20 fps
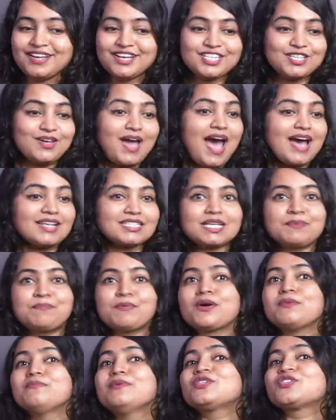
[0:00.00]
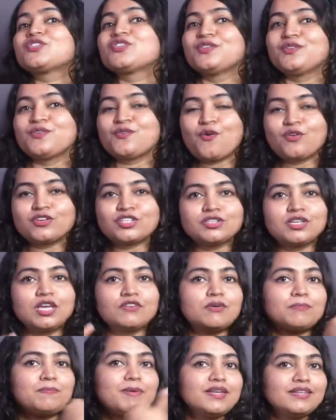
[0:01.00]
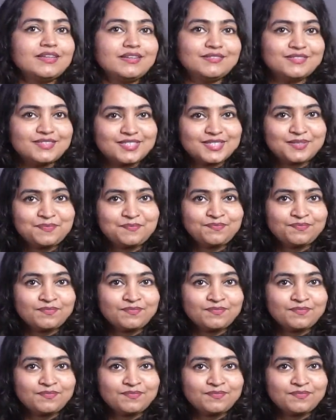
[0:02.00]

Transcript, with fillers: to ask permission or to give opinions.